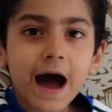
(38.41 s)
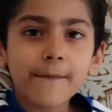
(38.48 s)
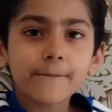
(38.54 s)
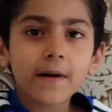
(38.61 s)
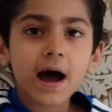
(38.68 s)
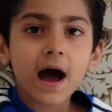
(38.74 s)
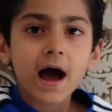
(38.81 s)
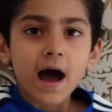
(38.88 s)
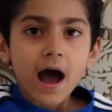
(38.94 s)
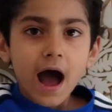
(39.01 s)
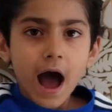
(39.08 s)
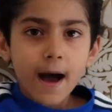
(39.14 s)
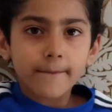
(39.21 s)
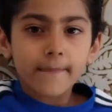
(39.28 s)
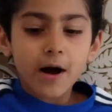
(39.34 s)
I'm
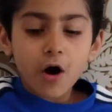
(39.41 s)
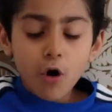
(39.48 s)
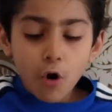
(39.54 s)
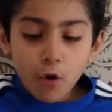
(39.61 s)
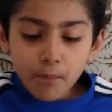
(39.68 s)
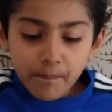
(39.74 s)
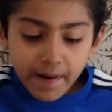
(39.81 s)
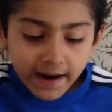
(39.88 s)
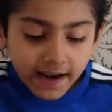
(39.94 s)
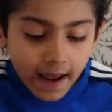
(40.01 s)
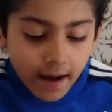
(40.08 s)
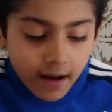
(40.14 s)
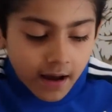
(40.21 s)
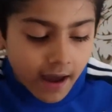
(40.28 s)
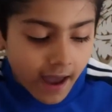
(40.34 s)
gonna open
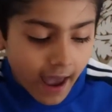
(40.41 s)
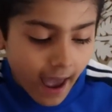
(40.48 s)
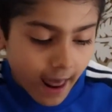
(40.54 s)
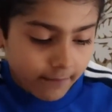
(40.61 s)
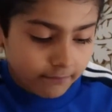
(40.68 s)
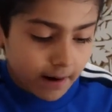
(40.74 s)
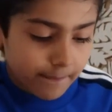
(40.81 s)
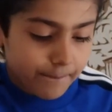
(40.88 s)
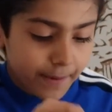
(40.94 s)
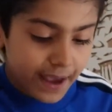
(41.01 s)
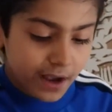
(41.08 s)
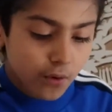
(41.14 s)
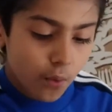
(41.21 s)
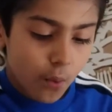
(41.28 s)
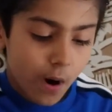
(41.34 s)
it and I'm gonna
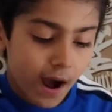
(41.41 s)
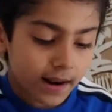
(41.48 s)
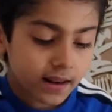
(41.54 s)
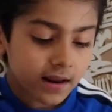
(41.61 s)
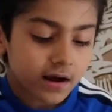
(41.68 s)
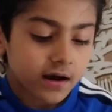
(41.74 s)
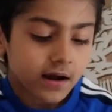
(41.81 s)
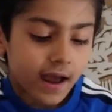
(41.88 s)
pick one